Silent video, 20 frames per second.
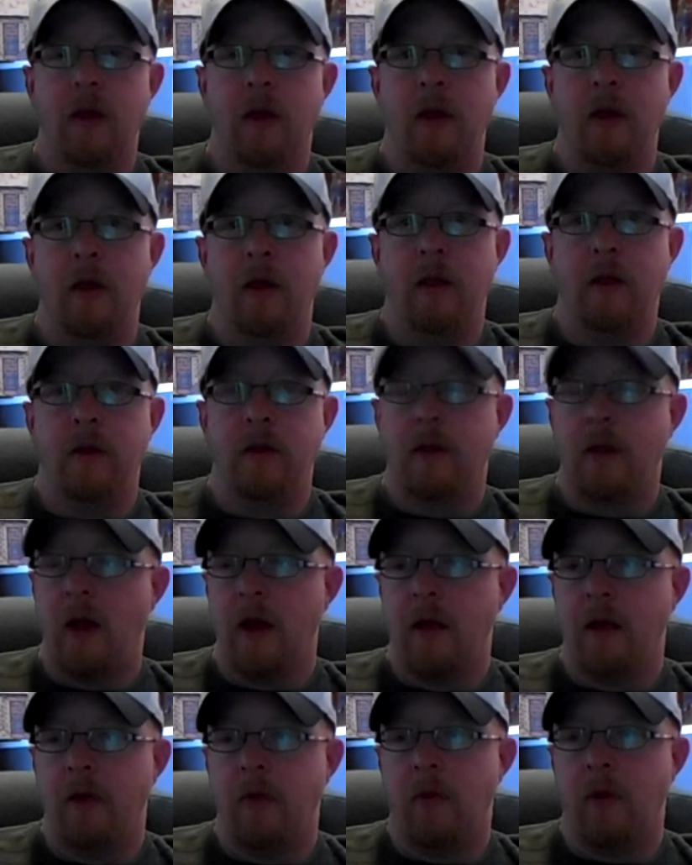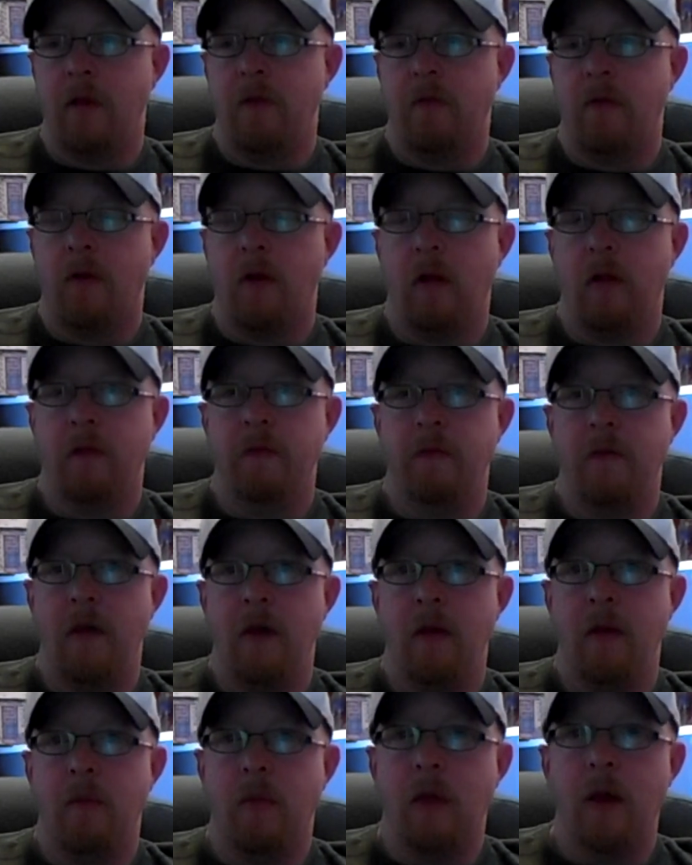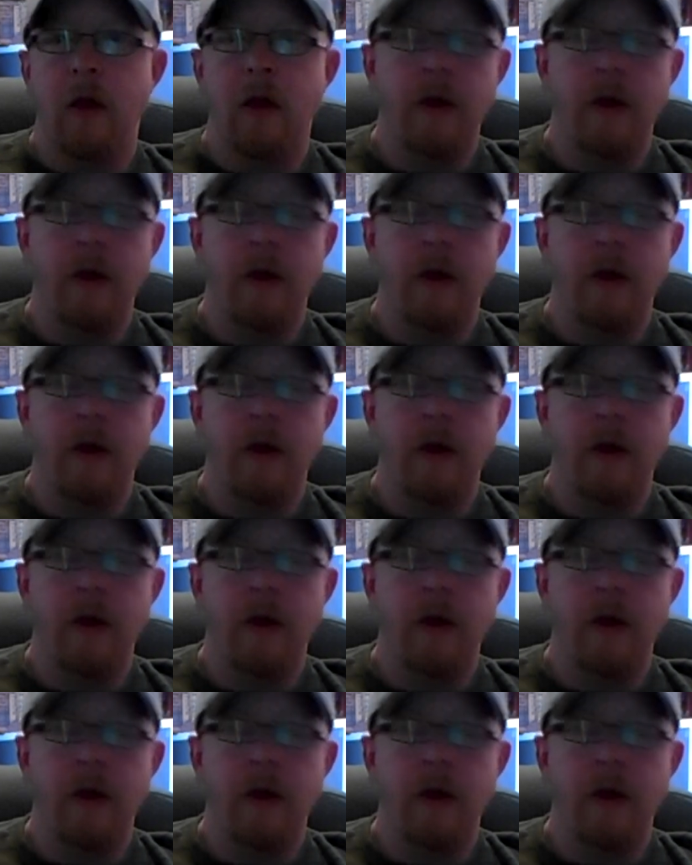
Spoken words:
and kind of get ready for Hall of Fame.